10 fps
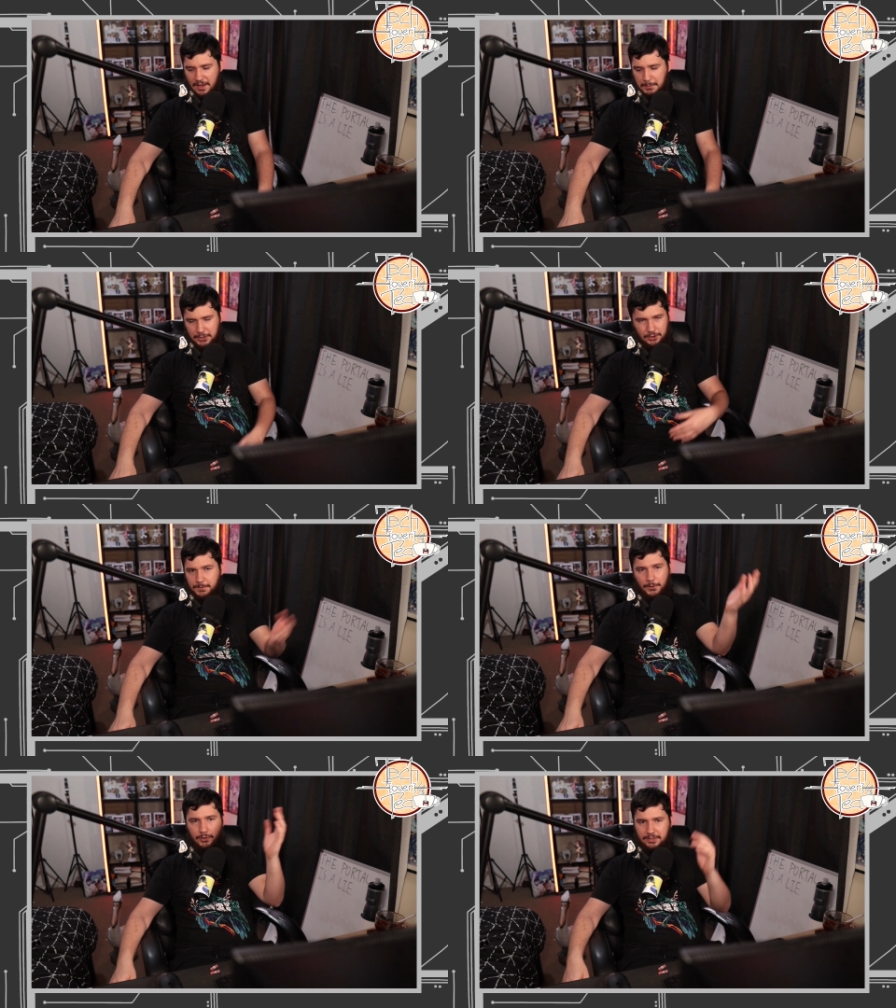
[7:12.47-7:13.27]
we're
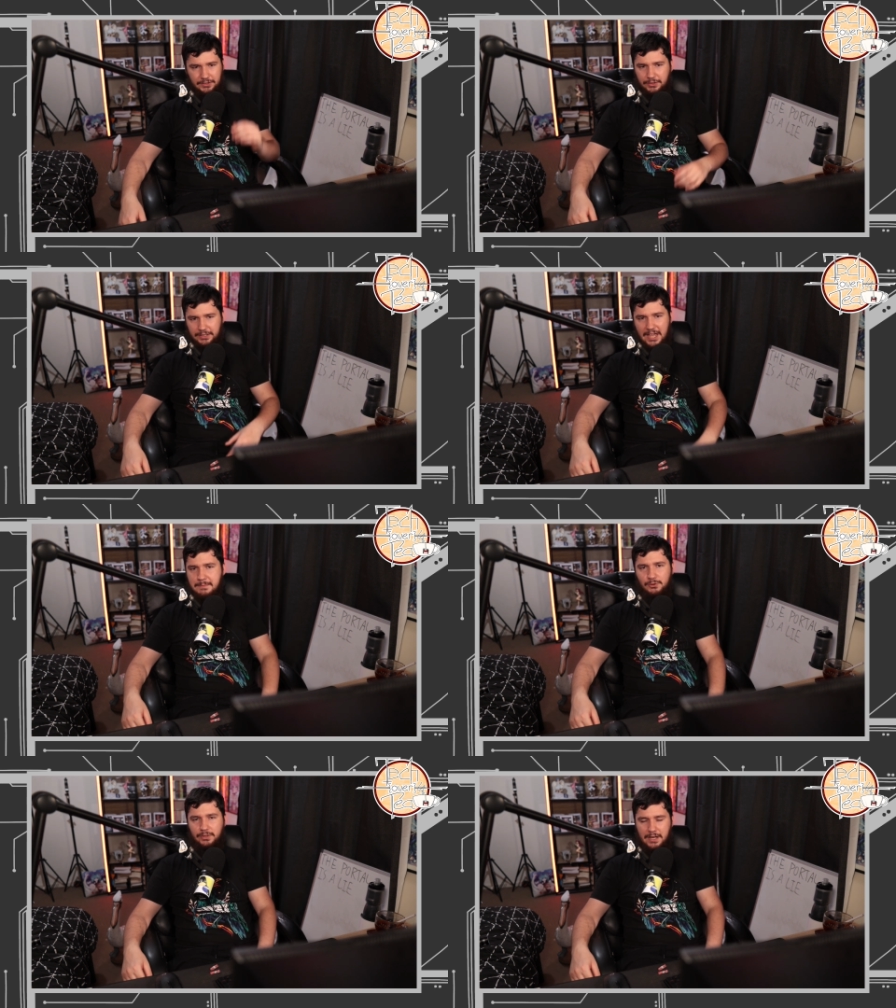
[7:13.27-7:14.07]
just focusing on a
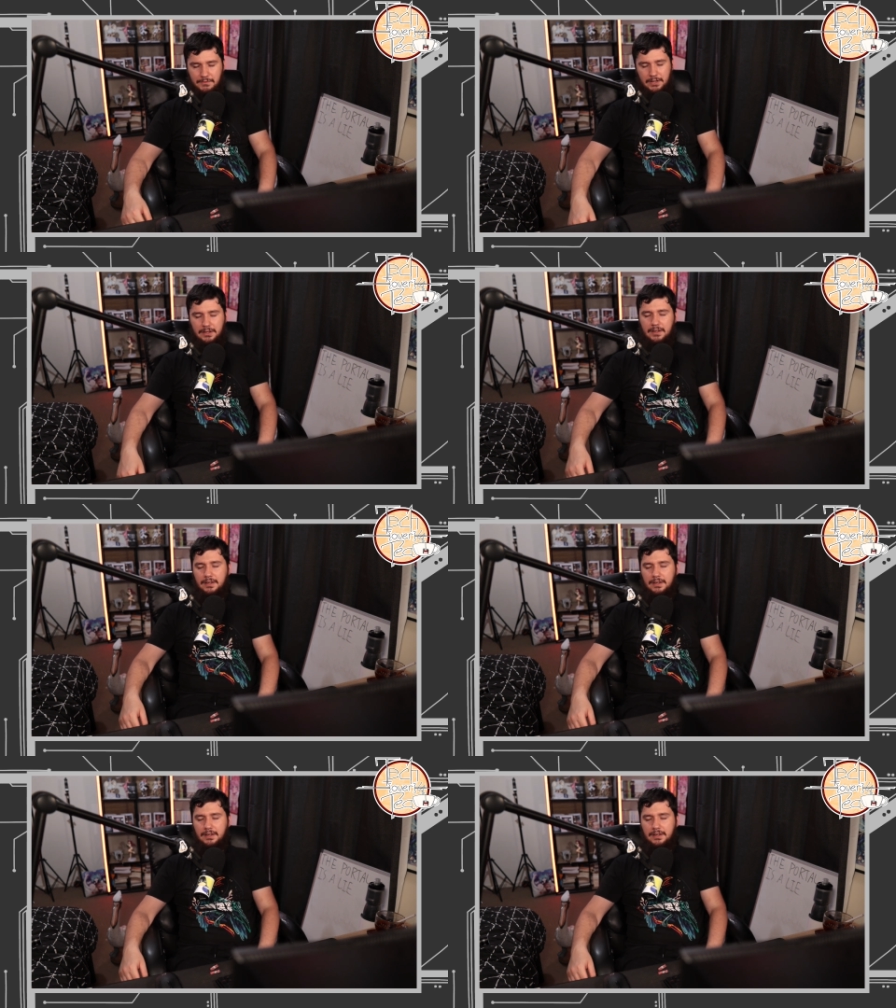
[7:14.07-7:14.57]
game or whatever.